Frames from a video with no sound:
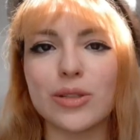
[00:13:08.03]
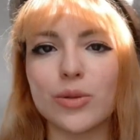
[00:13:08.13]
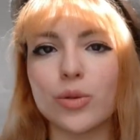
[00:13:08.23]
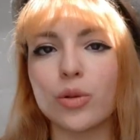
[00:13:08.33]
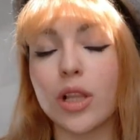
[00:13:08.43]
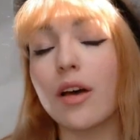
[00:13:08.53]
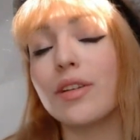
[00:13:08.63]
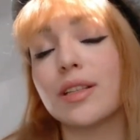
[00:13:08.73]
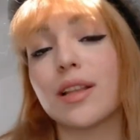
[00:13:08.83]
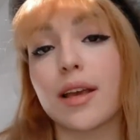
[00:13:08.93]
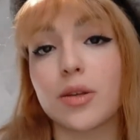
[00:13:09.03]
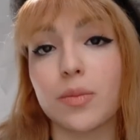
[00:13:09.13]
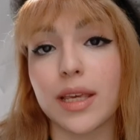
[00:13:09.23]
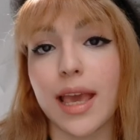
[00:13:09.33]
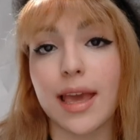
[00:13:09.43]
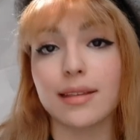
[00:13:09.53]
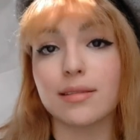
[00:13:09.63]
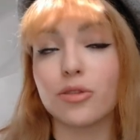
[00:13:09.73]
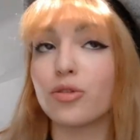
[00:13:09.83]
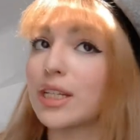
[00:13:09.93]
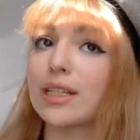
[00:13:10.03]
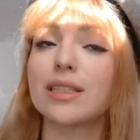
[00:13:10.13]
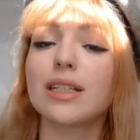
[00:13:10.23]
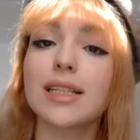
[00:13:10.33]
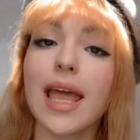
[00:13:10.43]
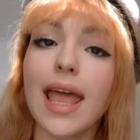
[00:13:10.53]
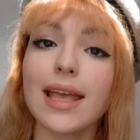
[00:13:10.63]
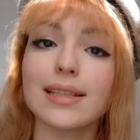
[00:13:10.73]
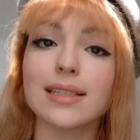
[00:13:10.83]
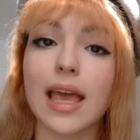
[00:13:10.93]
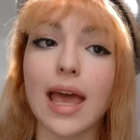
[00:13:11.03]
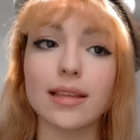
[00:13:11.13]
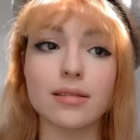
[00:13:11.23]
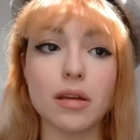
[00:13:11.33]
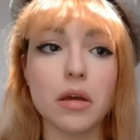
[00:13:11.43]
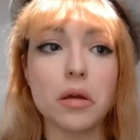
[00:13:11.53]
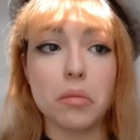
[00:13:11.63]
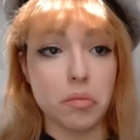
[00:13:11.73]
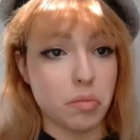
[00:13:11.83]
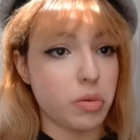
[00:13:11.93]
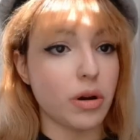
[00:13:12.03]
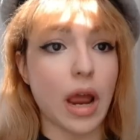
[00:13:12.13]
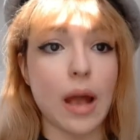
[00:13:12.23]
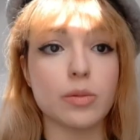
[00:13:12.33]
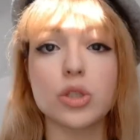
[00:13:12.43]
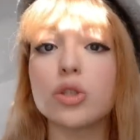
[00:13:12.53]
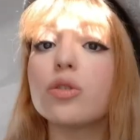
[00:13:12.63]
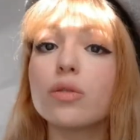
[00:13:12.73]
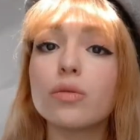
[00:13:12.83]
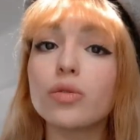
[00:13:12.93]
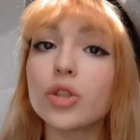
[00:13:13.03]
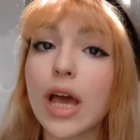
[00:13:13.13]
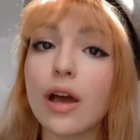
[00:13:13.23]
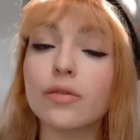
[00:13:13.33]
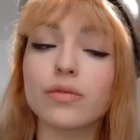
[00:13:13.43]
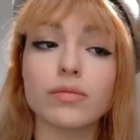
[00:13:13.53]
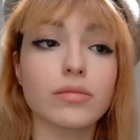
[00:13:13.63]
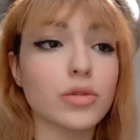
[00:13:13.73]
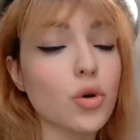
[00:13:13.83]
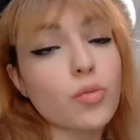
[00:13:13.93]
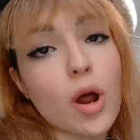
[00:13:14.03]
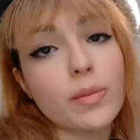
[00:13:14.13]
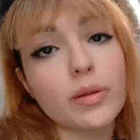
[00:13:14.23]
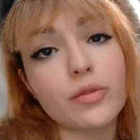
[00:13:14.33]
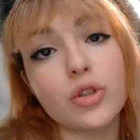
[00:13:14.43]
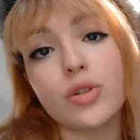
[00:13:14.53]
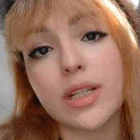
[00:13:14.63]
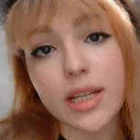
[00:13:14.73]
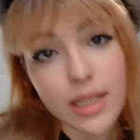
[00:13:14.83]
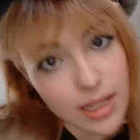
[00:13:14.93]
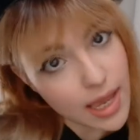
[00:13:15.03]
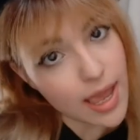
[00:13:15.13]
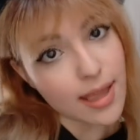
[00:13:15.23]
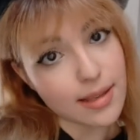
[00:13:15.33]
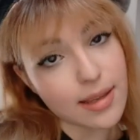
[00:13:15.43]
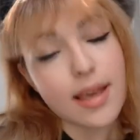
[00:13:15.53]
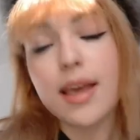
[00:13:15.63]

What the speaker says: you love it like me and read it till the end, and perhaps you would have no problem with reading it again?